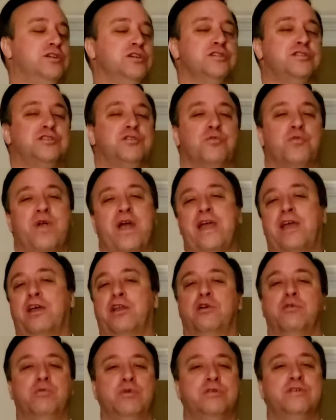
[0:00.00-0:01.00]
Just the
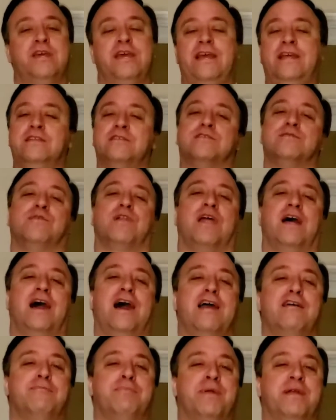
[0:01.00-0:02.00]
regular routines of
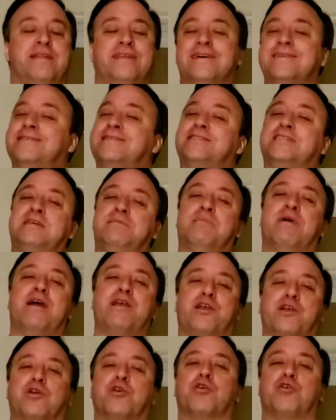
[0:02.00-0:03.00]
life, but it doesn't seem
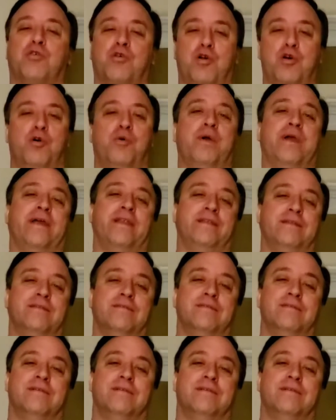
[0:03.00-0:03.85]
like you're growing.